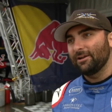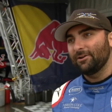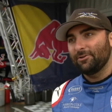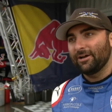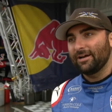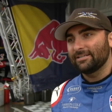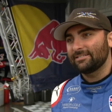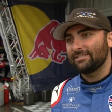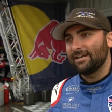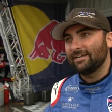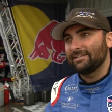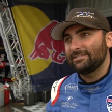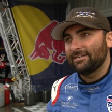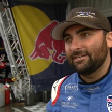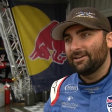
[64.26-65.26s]
in the United
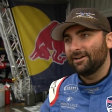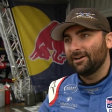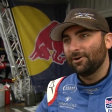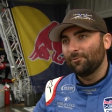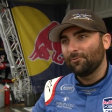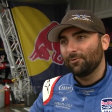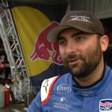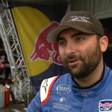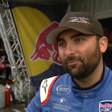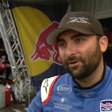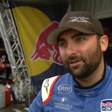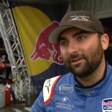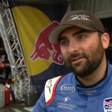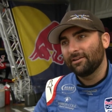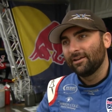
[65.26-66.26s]
States, and uh, hopefully we
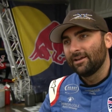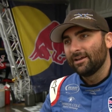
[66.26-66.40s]
can